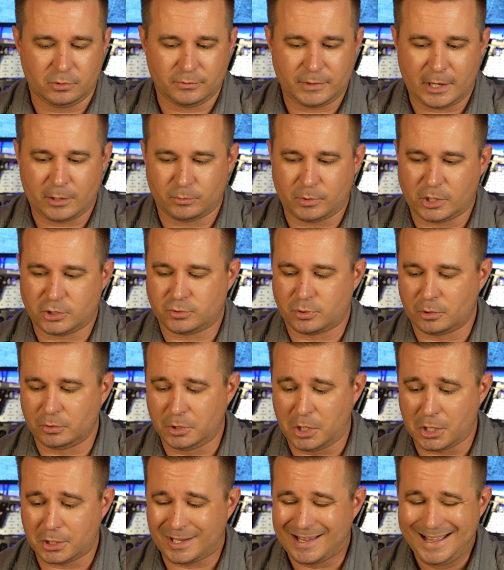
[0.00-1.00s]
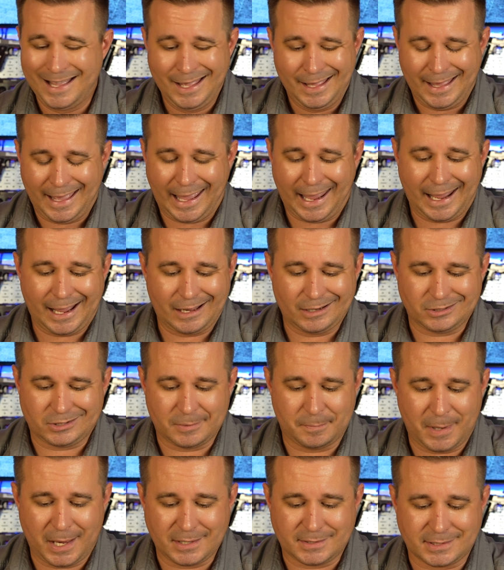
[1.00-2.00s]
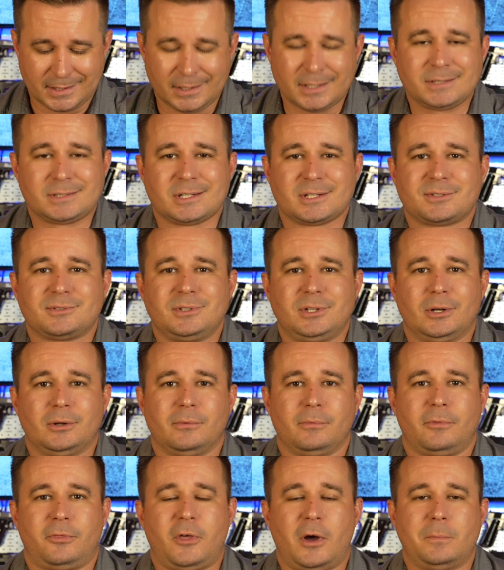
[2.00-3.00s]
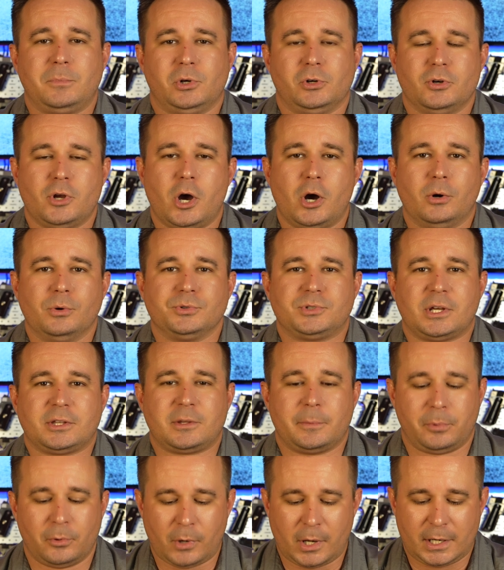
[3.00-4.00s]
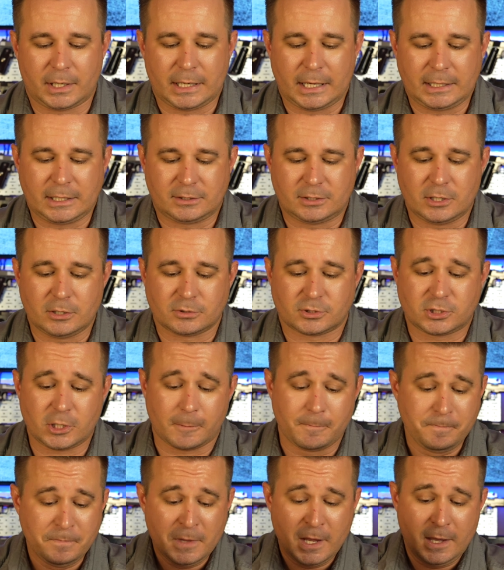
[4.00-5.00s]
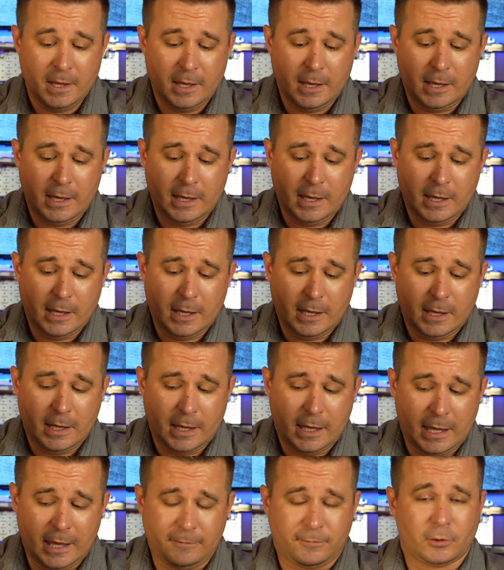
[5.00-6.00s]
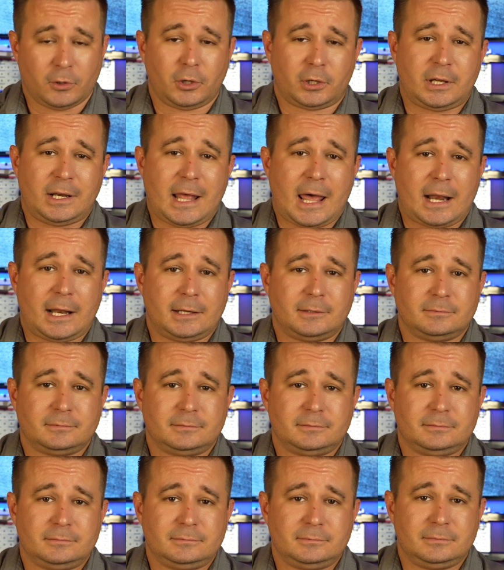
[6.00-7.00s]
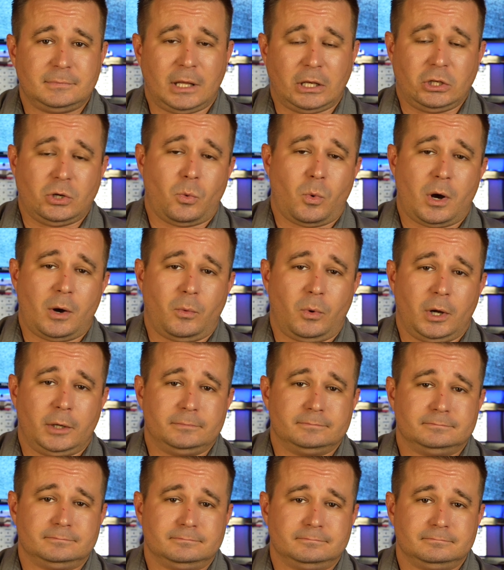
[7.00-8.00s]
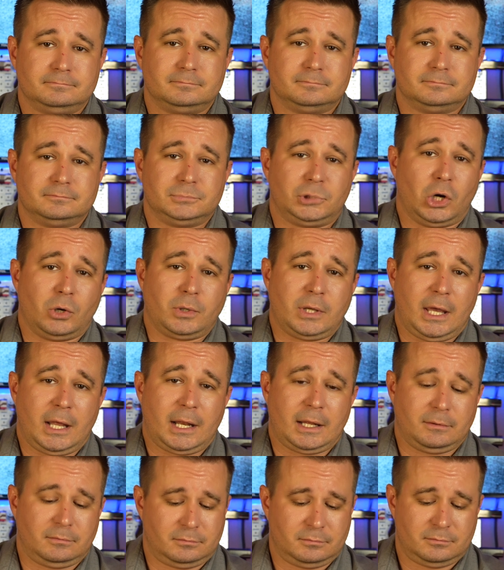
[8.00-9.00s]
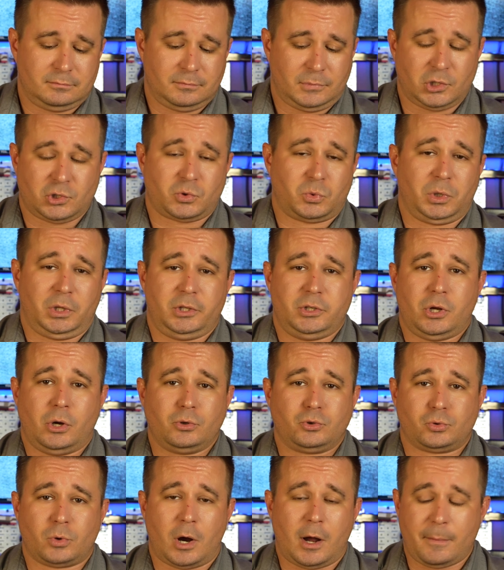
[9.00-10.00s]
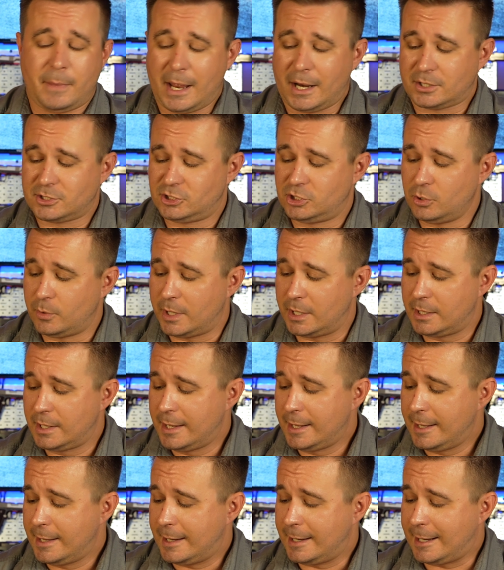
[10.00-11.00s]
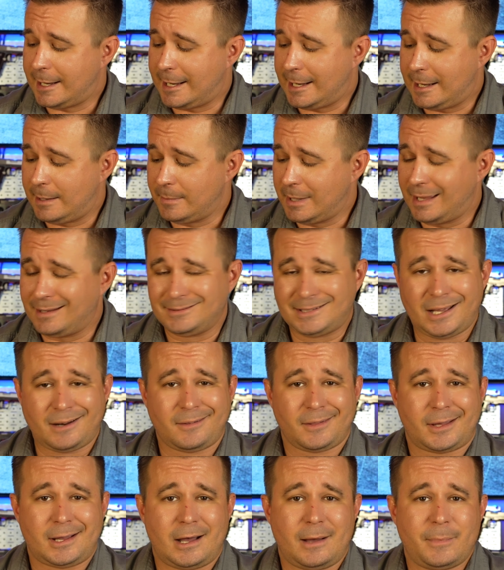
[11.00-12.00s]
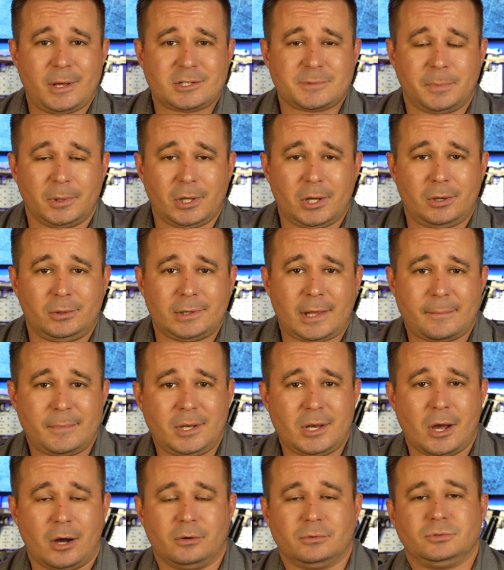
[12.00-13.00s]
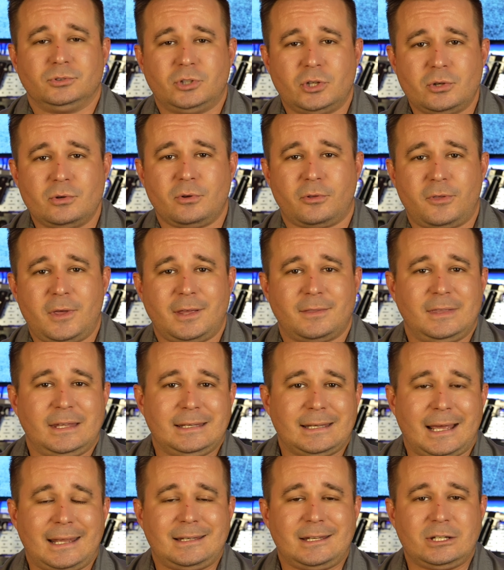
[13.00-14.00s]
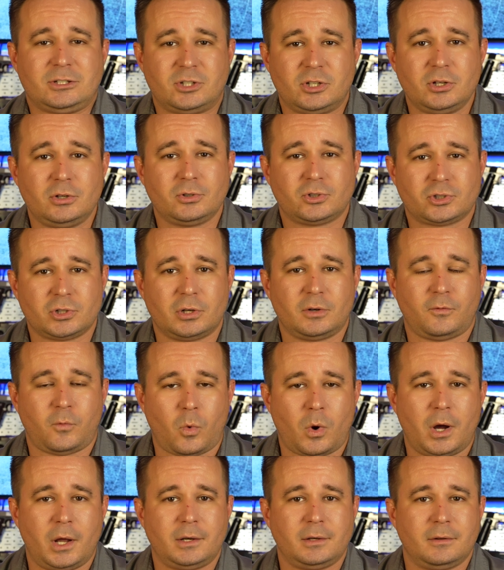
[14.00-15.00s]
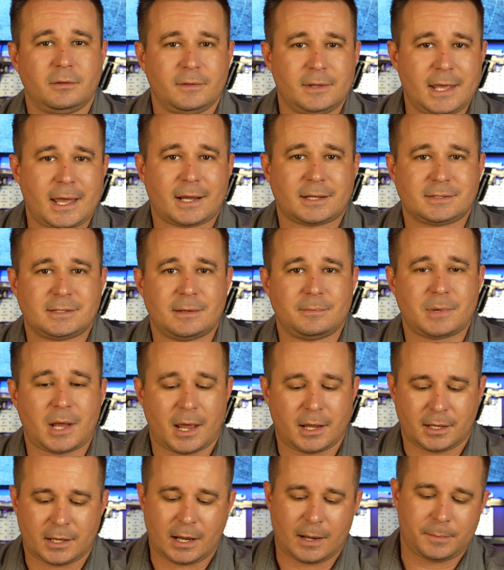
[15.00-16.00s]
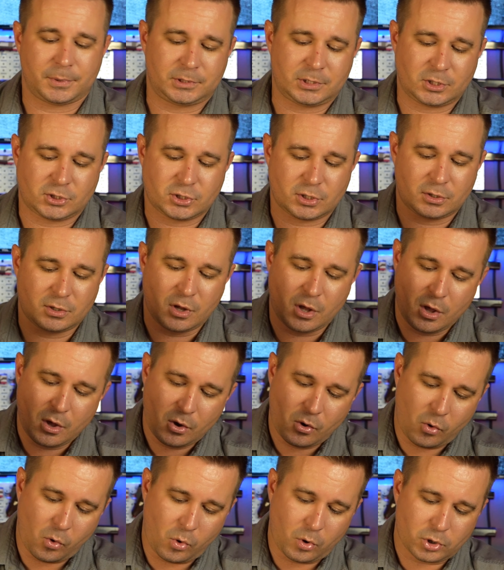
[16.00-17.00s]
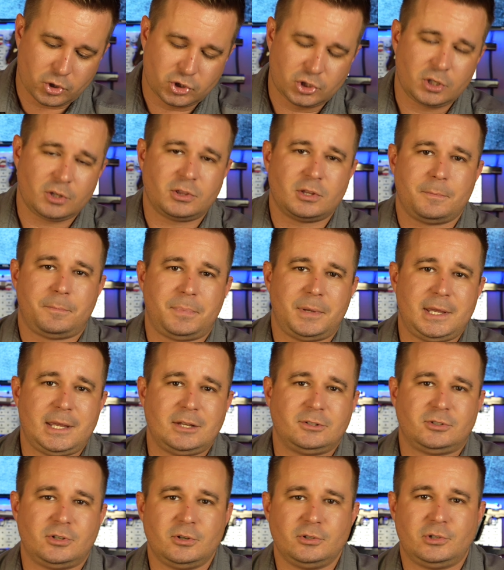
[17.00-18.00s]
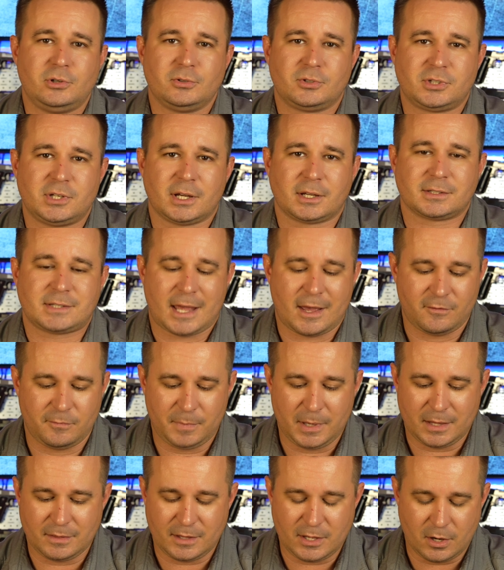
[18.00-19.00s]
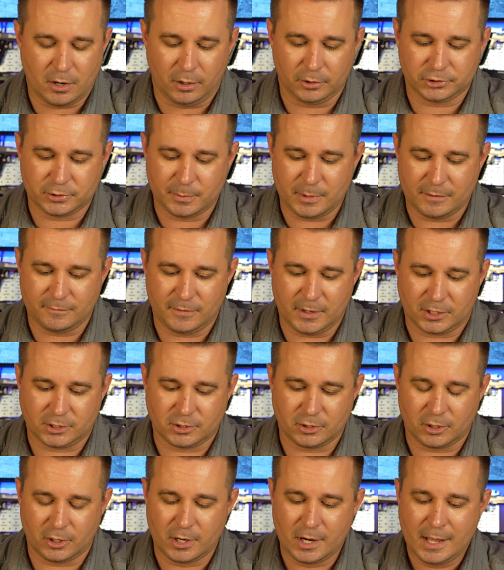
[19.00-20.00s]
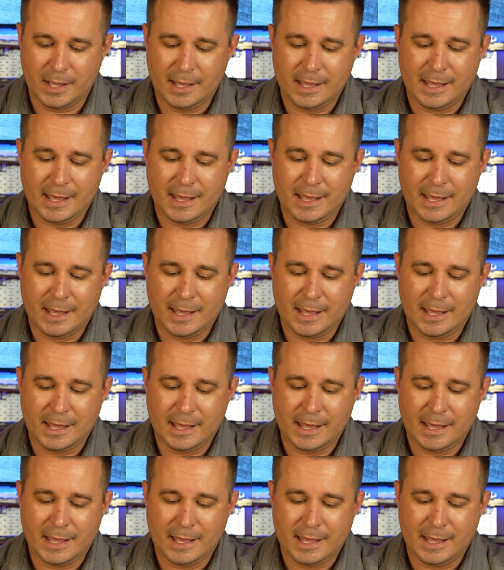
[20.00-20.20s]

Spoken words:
that retro look, and to basically just thumb your nose at the Beretta 92. So if you're looking at it, and you want one, go get it. There's really no drawbacks to it. And down in the comments below, let me know. Do you think the 92 should have won the XM9 competition, or should the P226 have been the ultimate victor